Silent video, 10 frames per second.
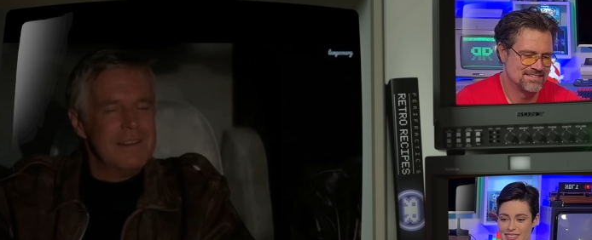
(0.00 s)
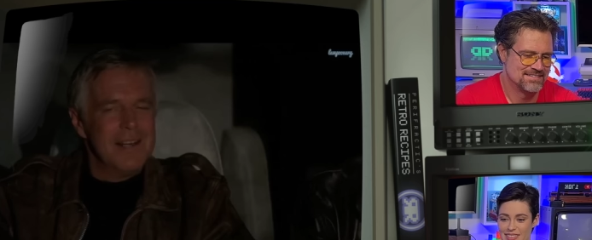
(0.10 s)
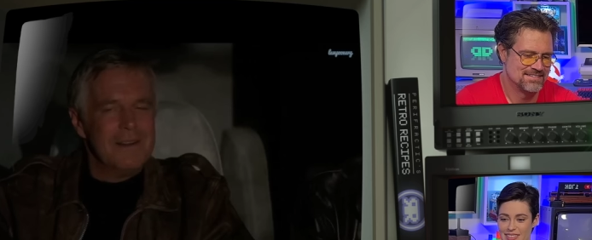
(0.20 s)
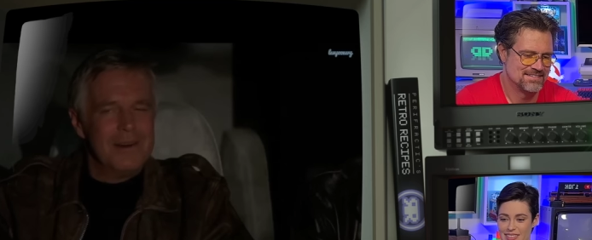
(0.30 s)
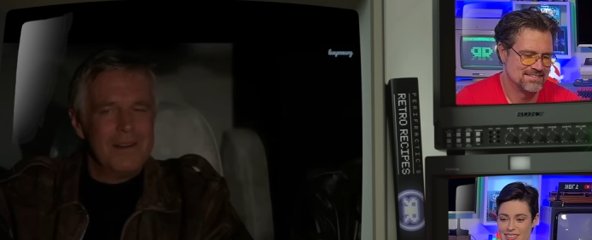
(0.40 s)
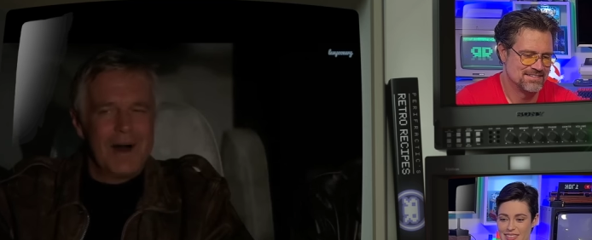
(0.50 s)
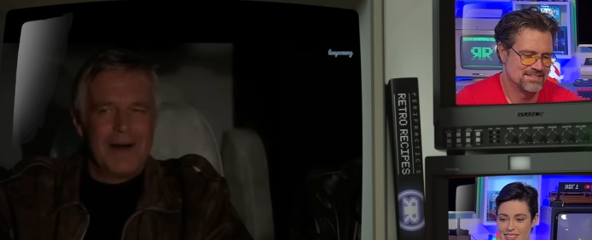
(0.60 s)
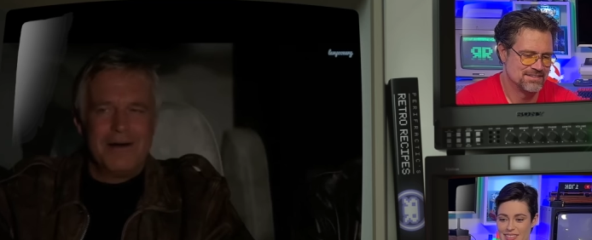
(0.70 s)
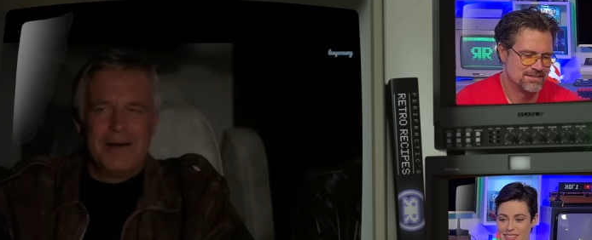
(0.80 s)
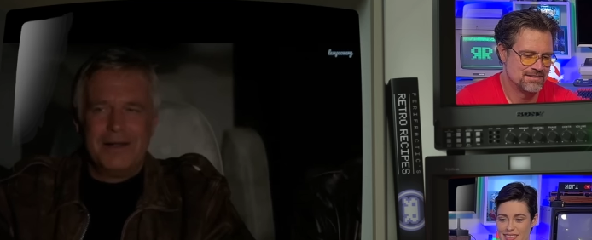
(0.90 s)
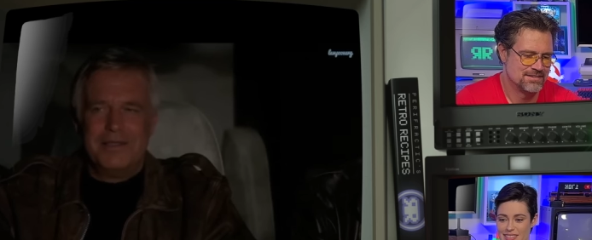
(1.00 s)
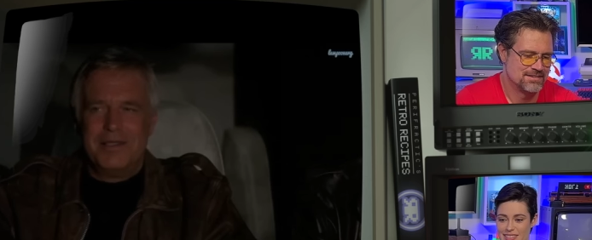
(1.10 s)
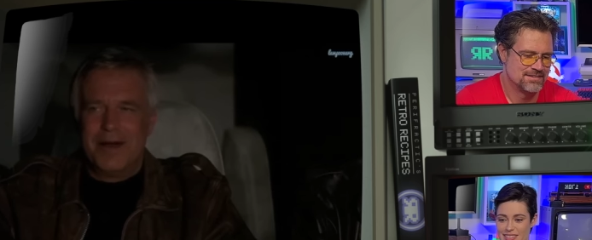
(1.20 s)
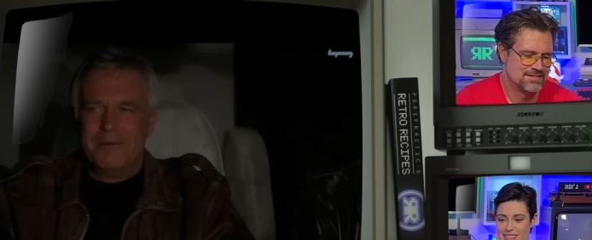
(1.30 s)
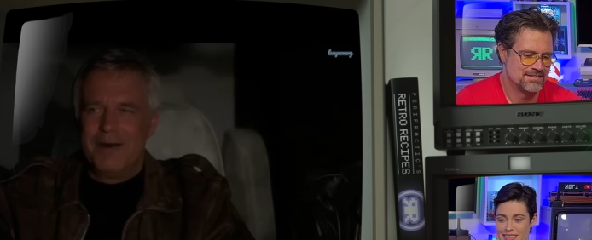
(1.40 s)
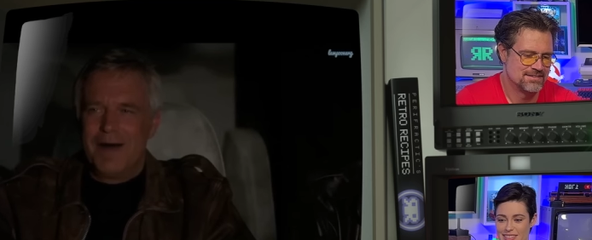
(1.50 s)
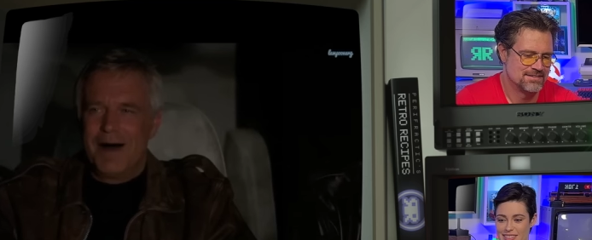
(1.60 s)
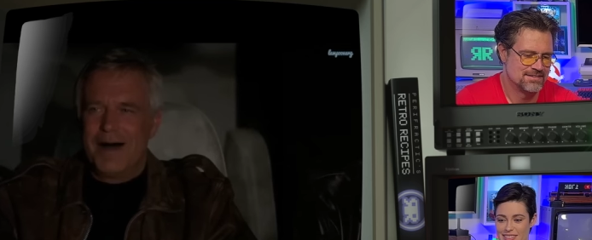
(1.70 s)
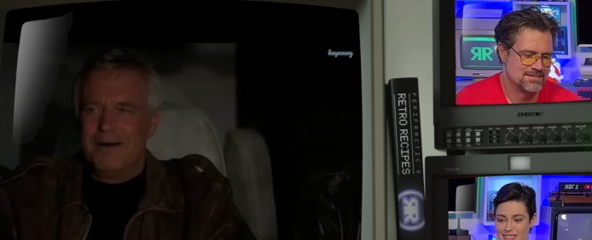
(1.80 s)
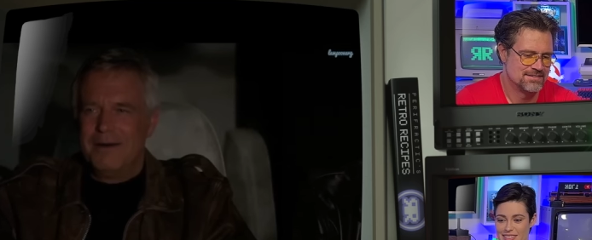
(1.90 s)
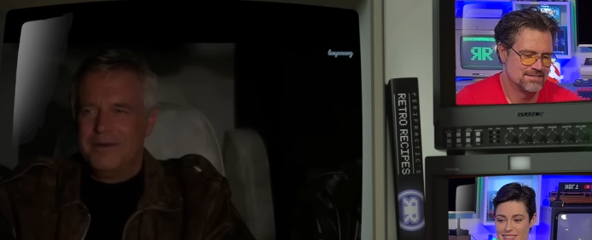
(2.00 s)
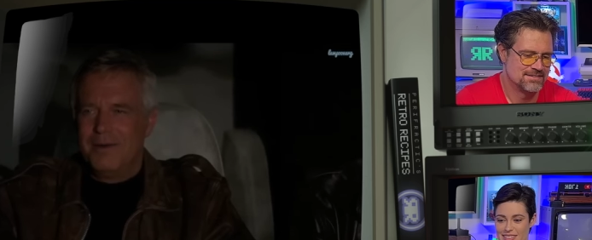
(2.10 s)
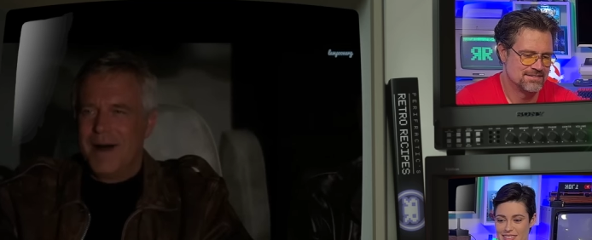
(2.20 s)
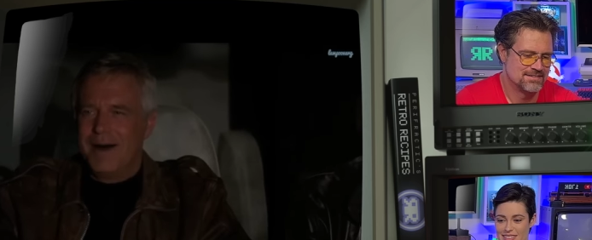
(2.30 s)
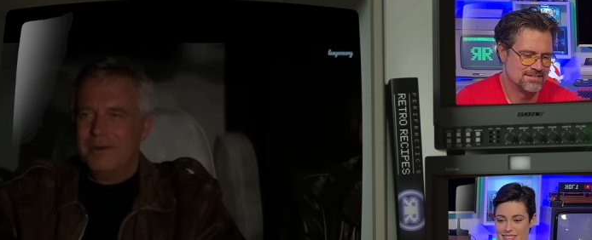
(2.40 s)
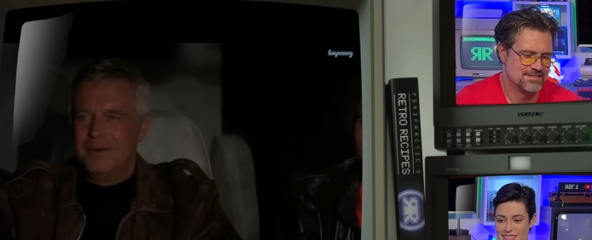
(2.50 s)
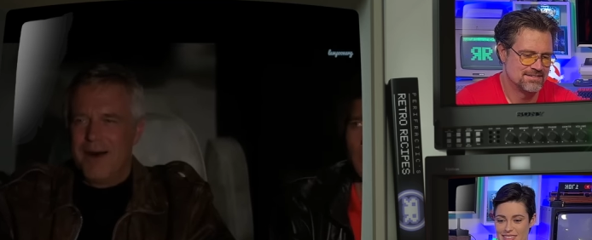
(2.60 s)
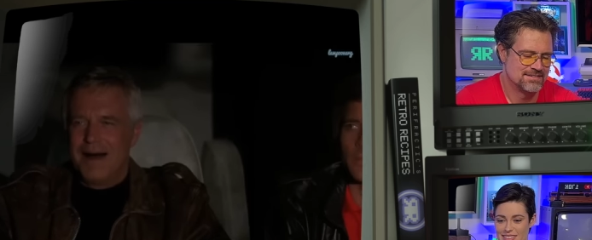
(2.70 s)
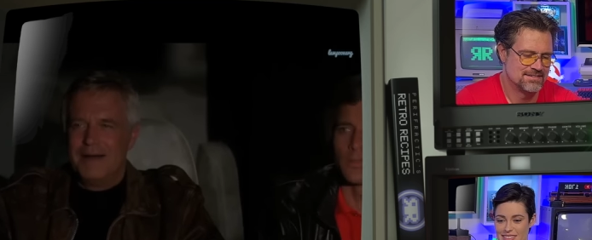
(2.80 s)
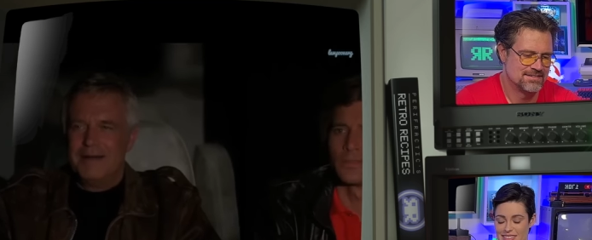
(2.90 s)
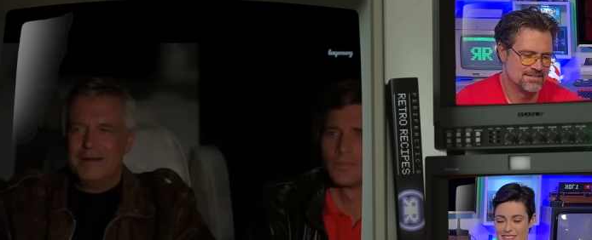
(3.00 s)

Speaker 1: Devin hired us to keep an eye on Toretto and Mike